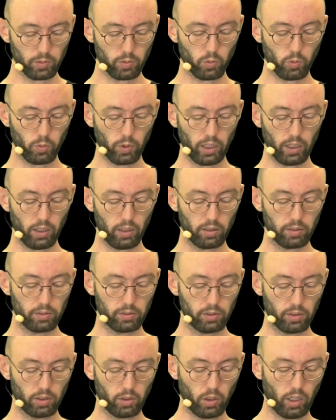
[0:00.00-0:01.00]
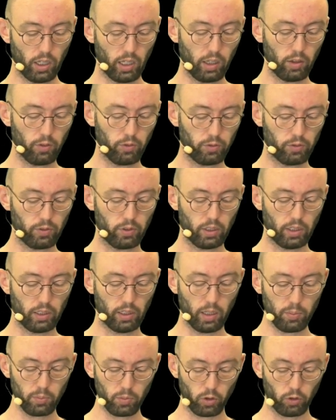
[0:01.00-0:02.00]
where you have a
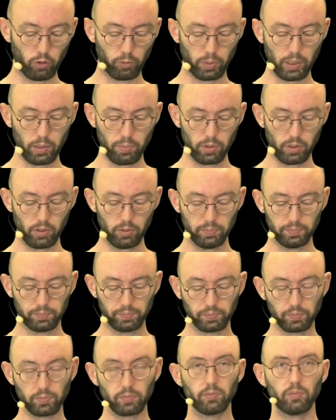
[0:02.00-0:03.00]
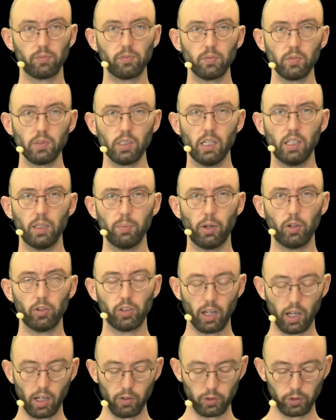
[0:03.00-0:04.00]
number of people, and about
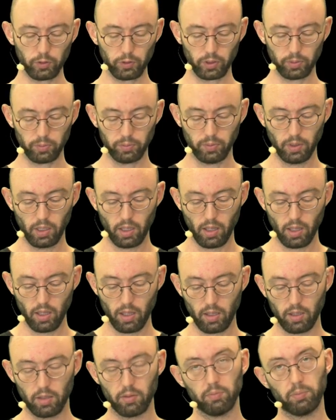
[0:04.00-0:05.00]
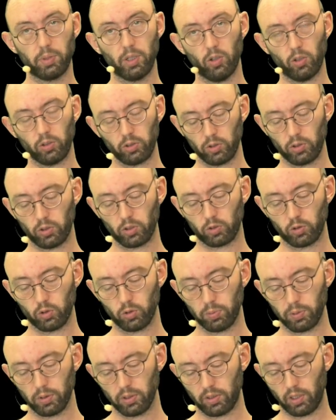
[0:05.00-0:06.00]
half of them belong to the
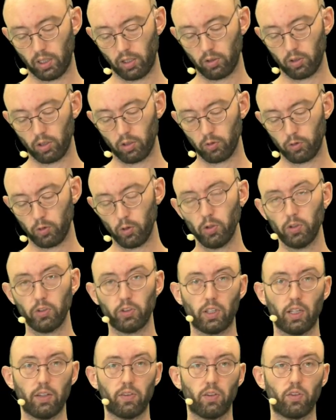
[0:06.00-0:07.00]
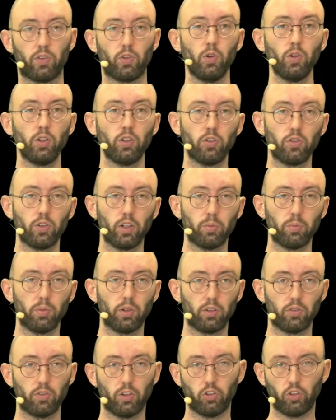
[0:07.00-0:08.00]
group that first gets a certain
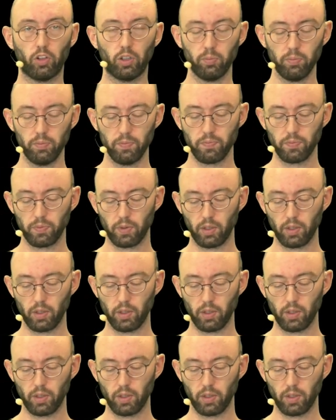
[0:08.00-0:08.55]
treatment regime